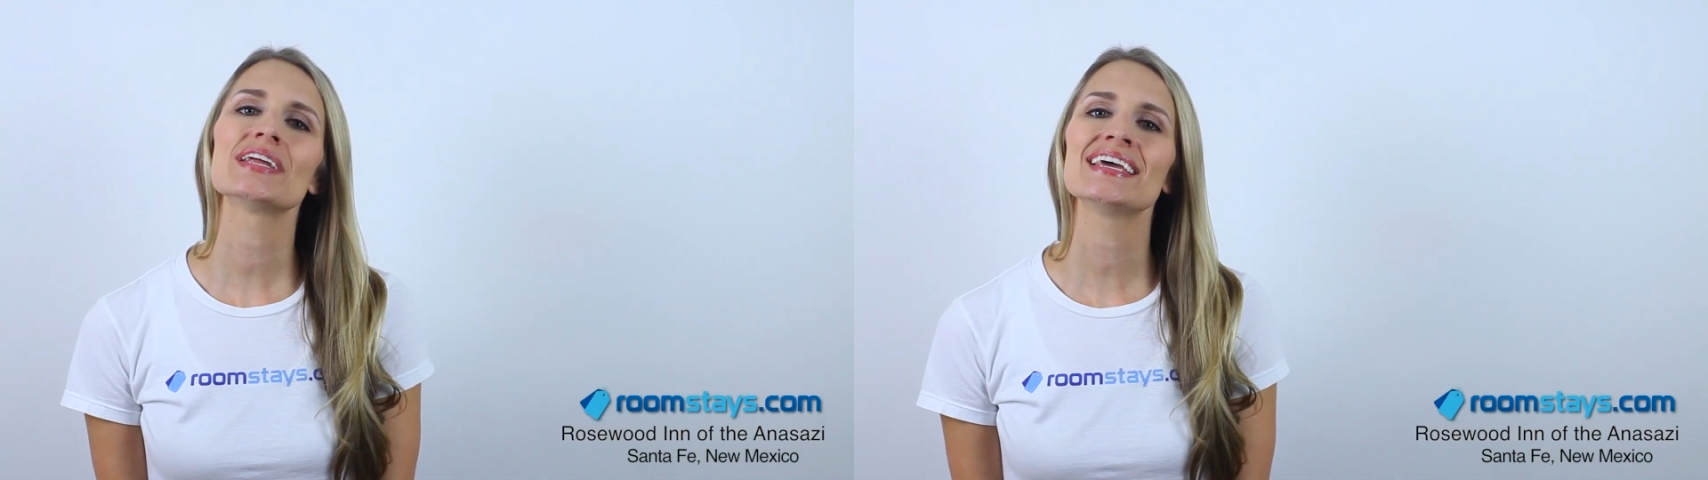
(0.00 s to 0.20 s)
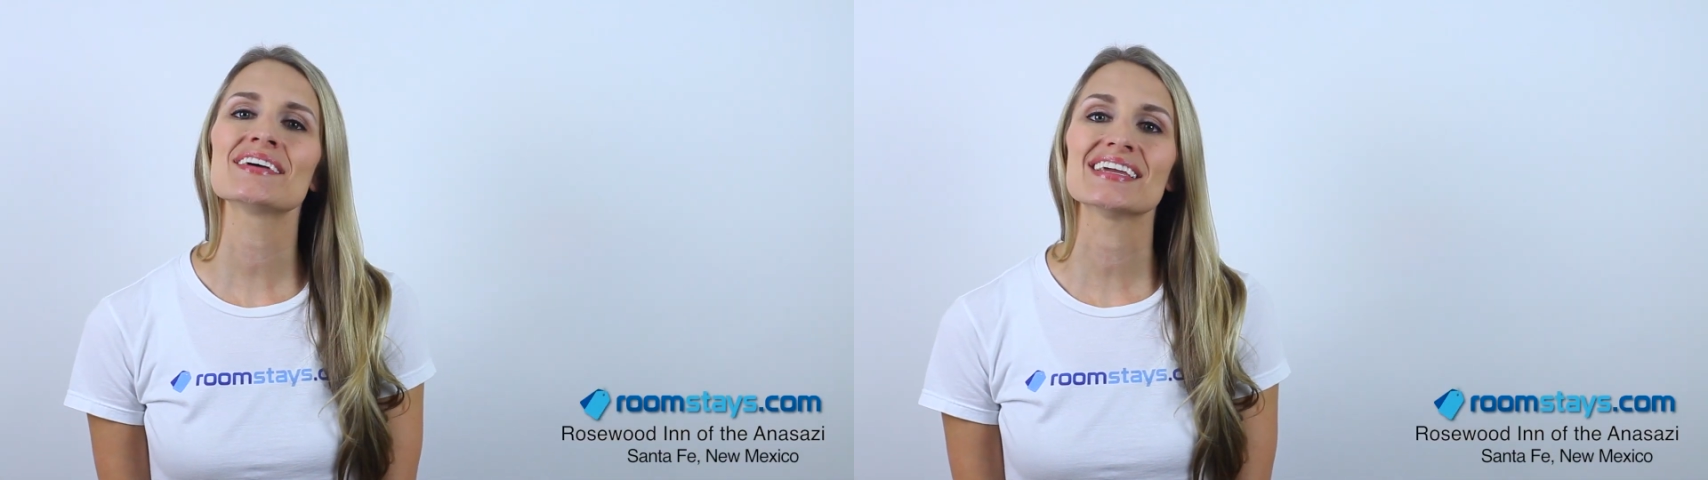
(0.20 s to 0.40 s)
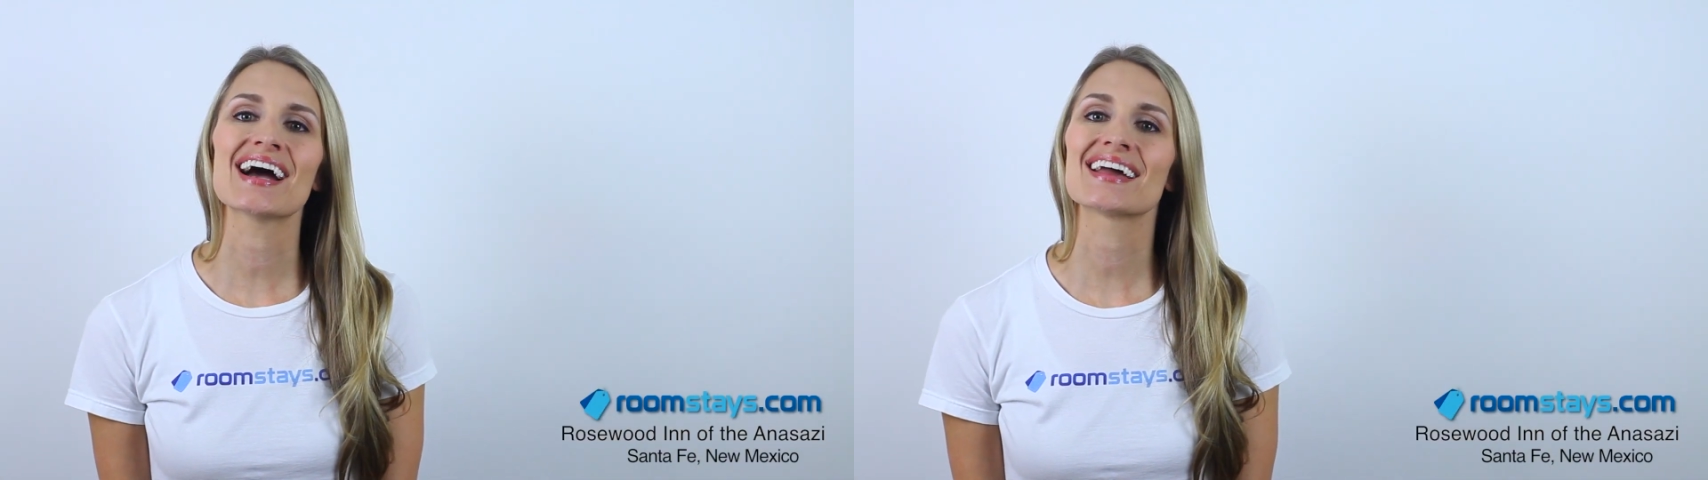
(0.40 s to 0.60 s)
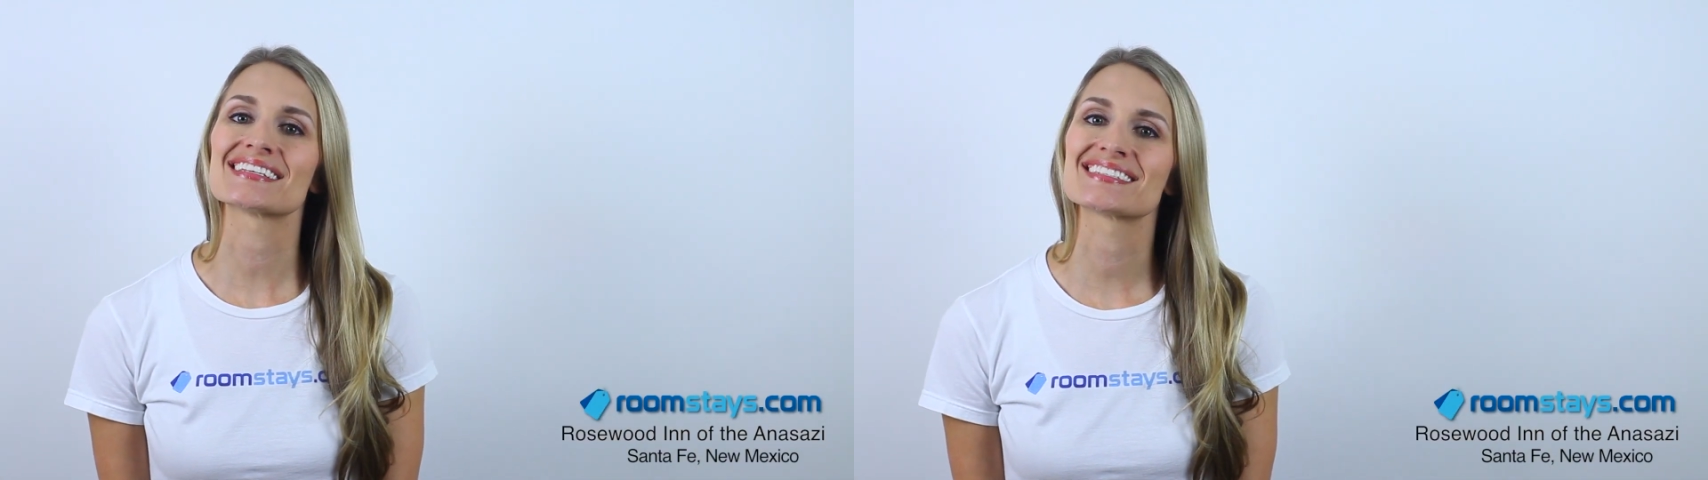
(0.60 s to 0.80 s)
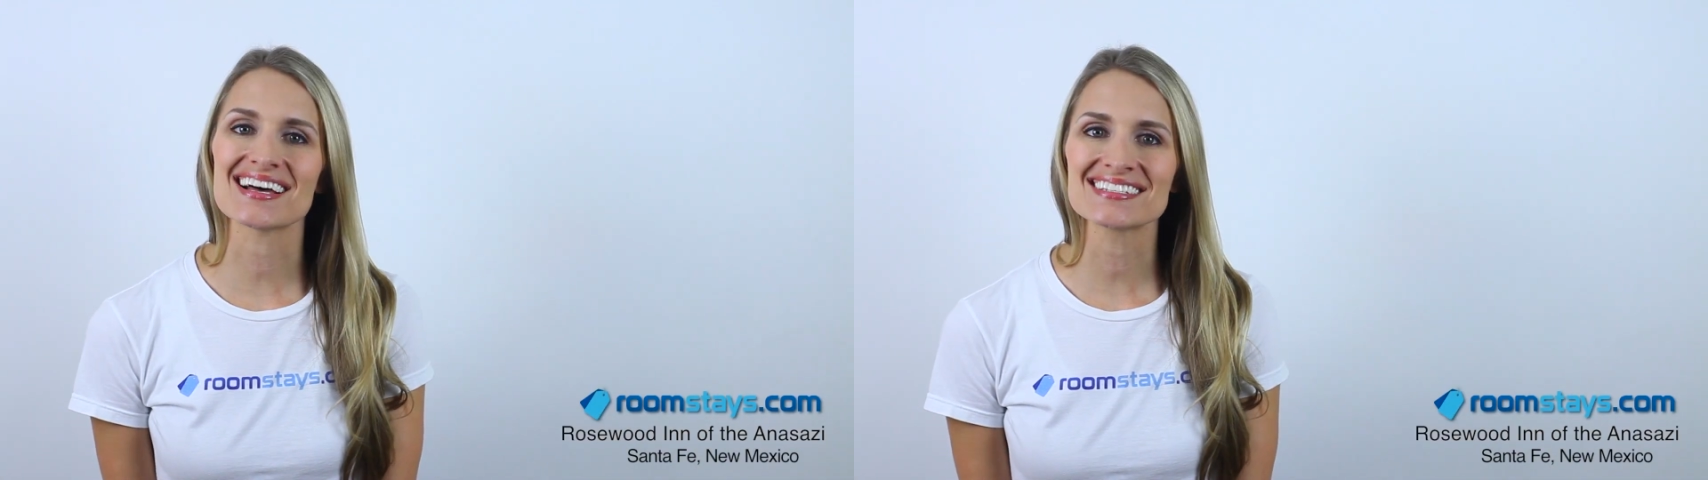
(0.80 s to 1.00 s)
Inn of the
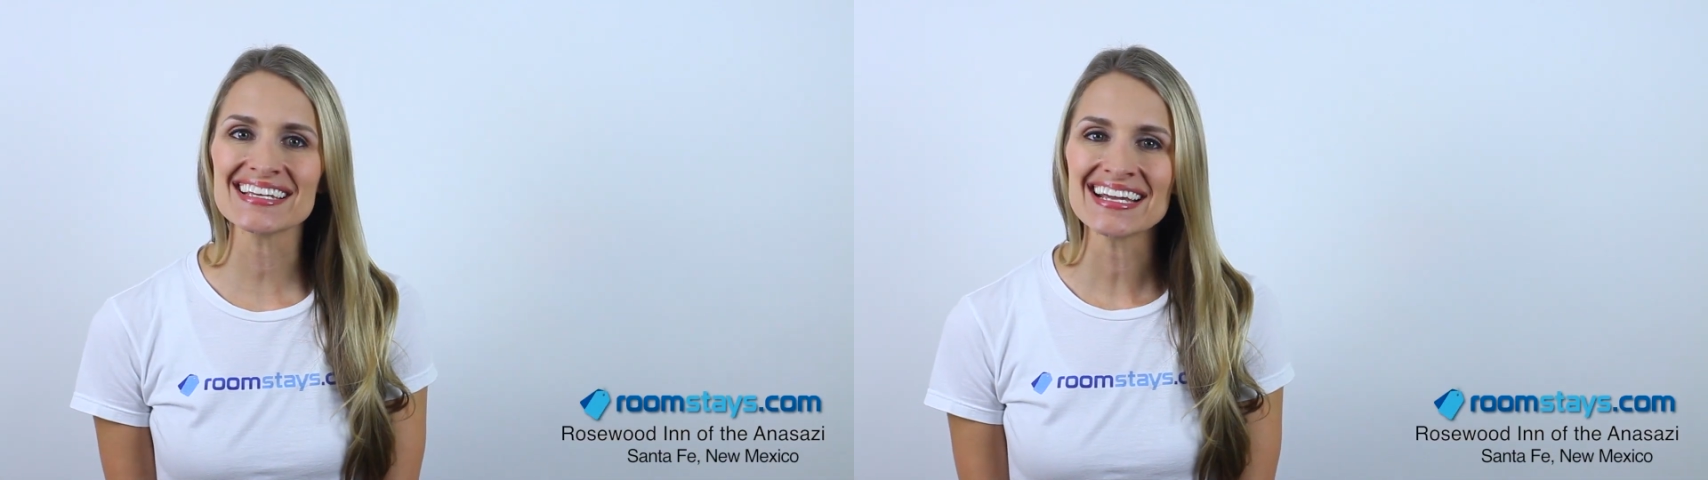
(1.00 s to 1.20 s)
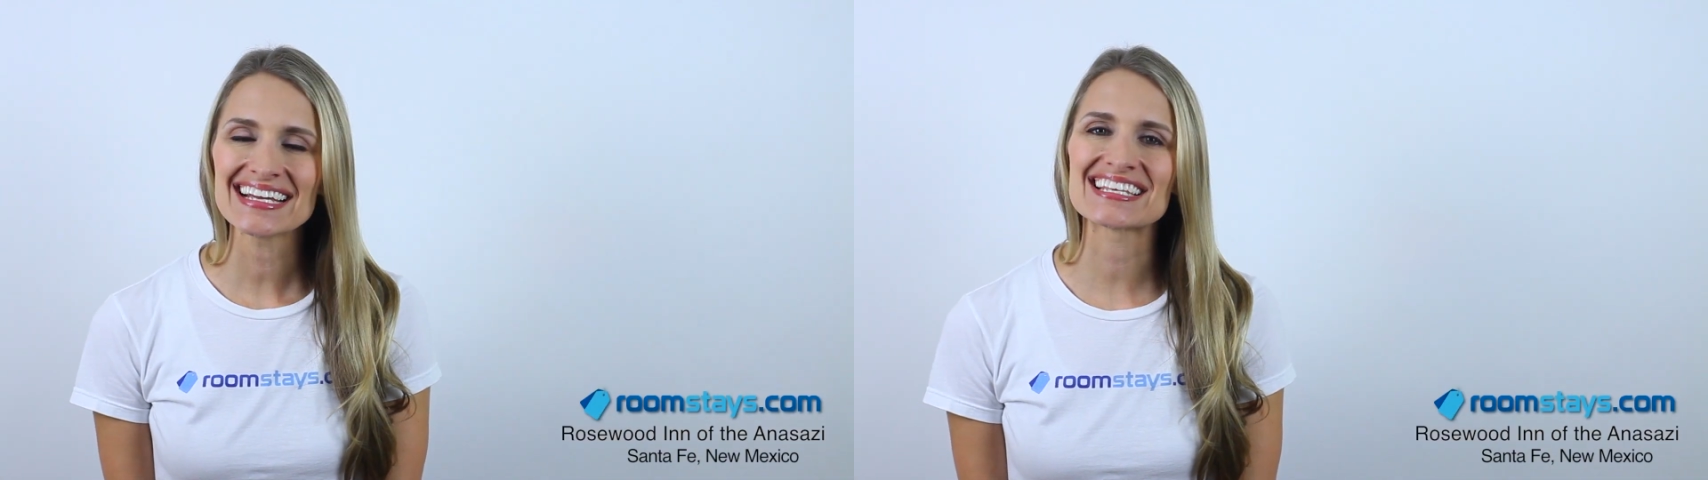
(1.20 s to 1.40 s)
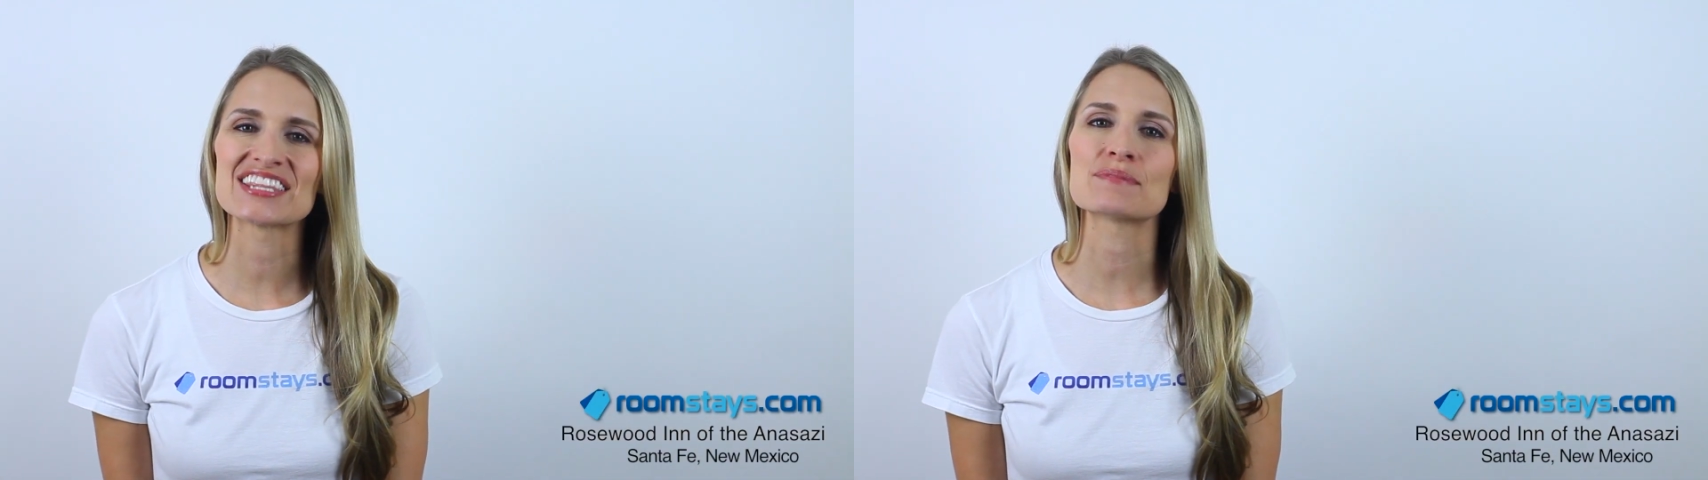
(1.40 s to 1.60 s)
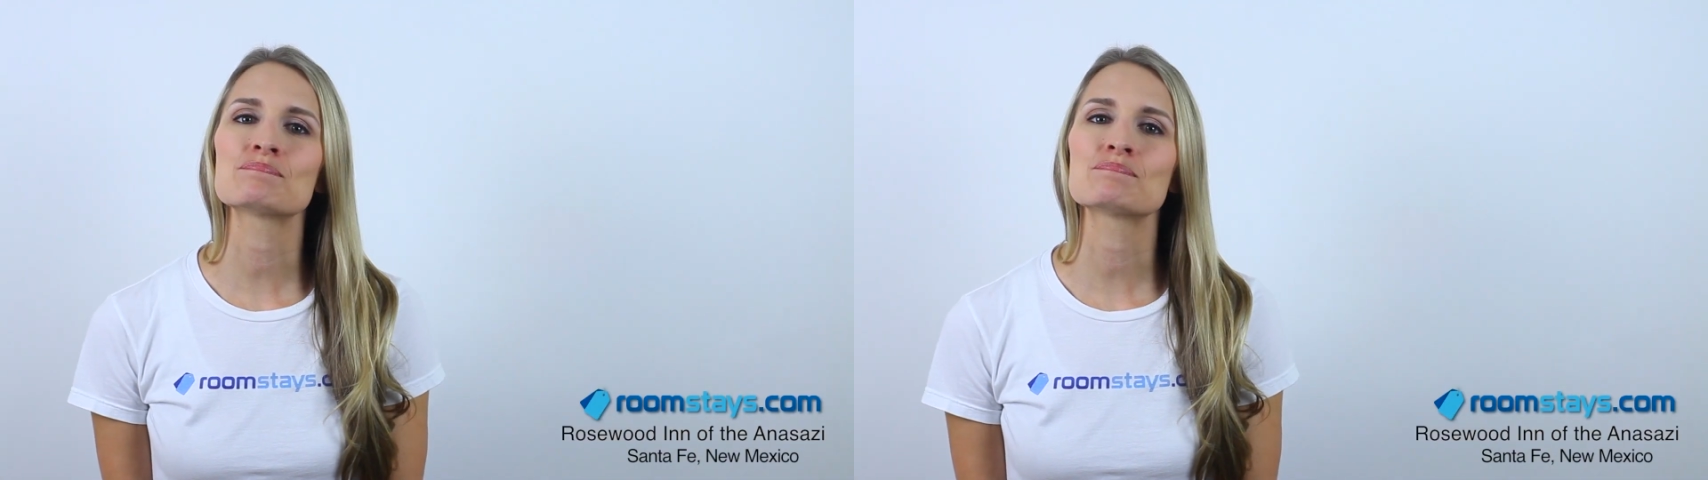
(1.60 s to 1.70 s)
Anasazi is in the